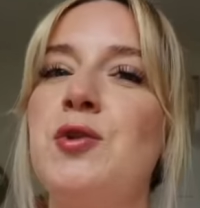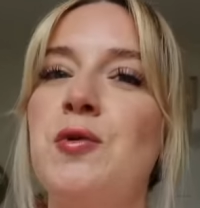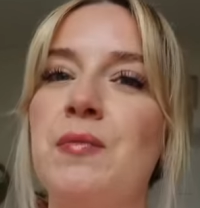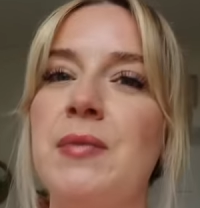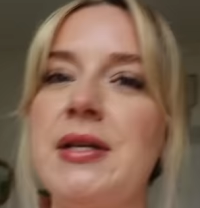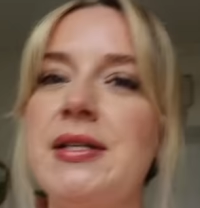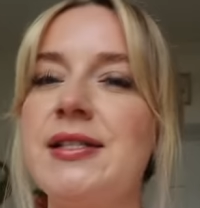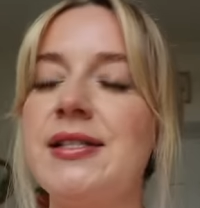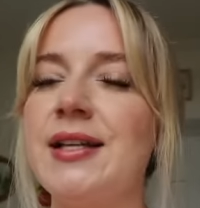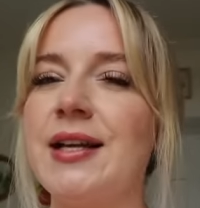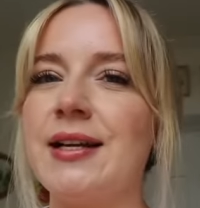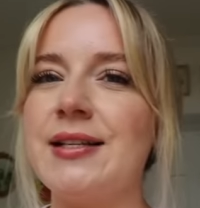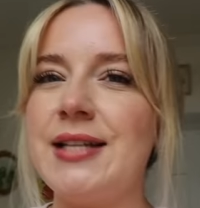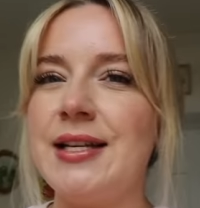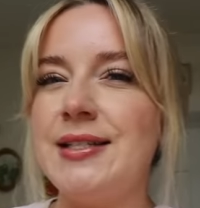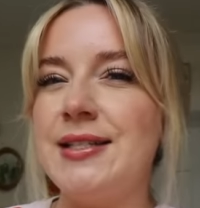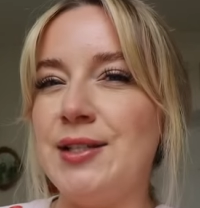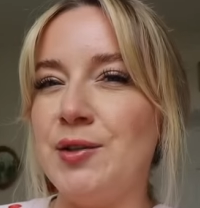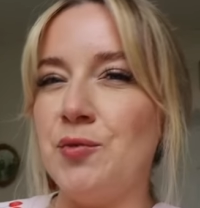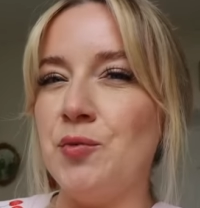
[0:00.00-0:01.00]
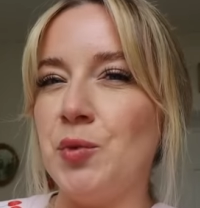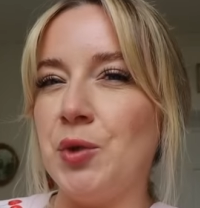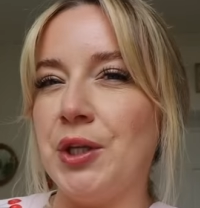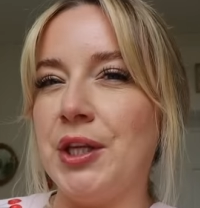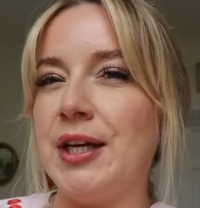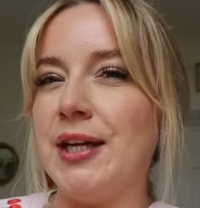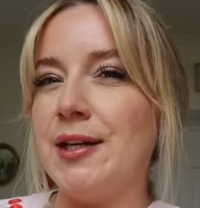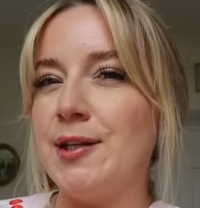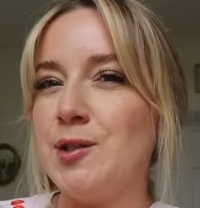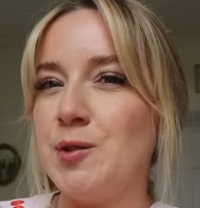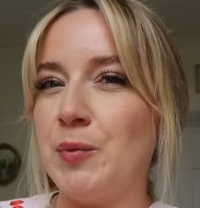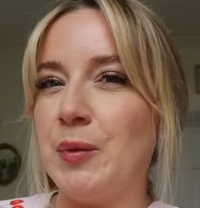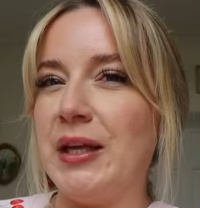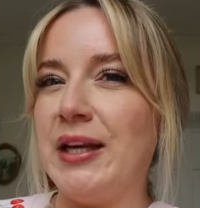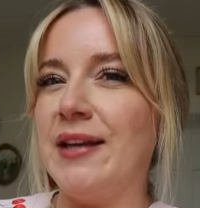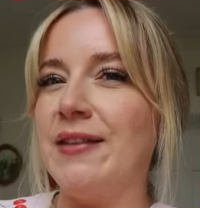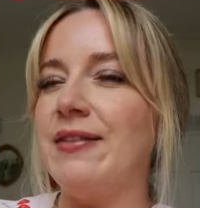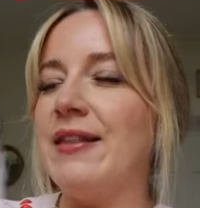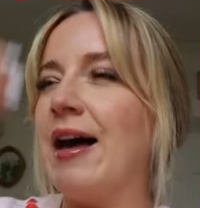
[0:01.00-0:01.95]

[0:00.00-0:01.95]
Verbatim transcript: you missed it, because I didn't really explain